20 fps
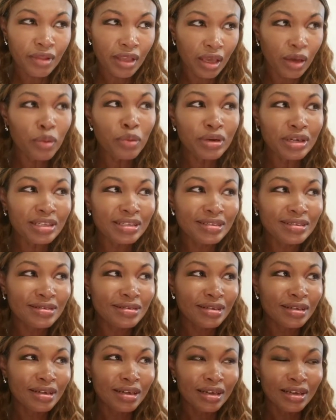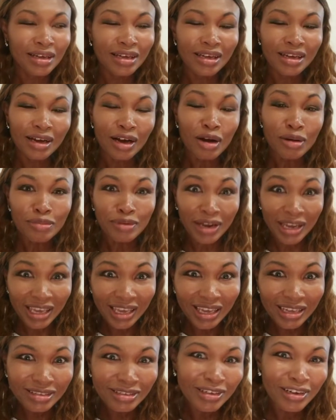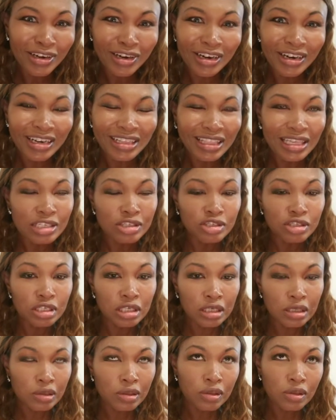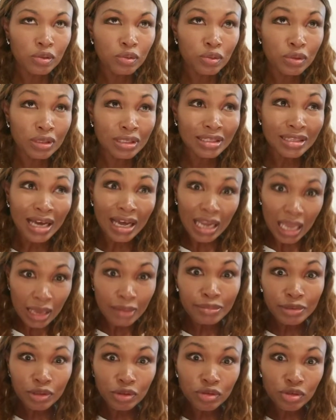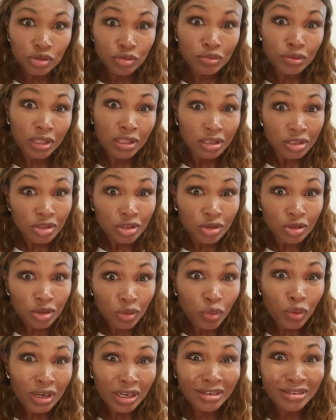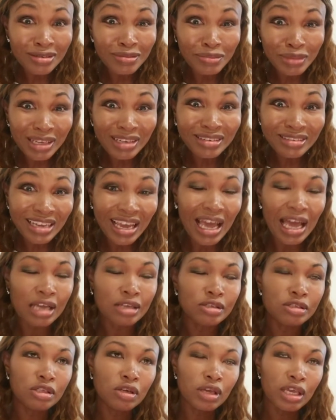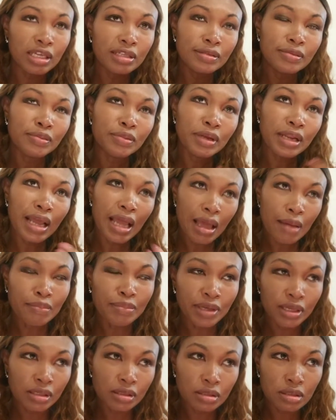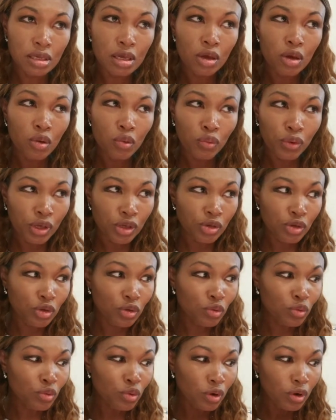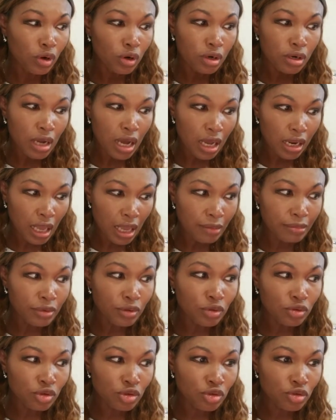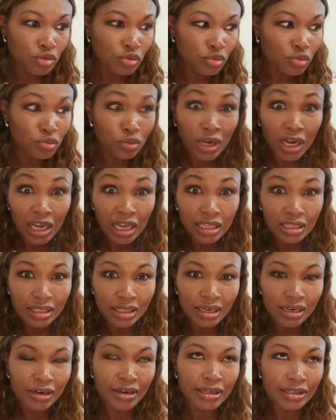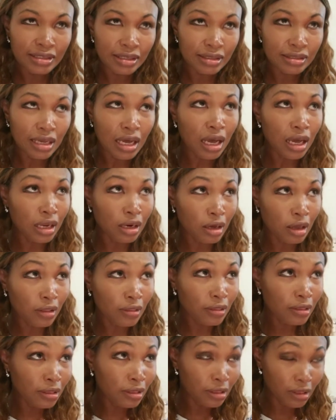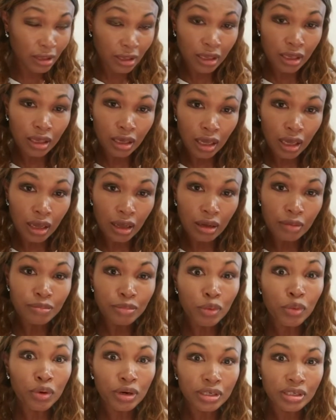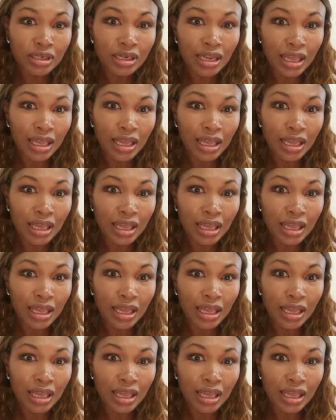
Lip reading: it was heartbreaking to her that she was not able to run the 100-meter dash. So guess what happened? When you are not able to run, there is a sign on the board.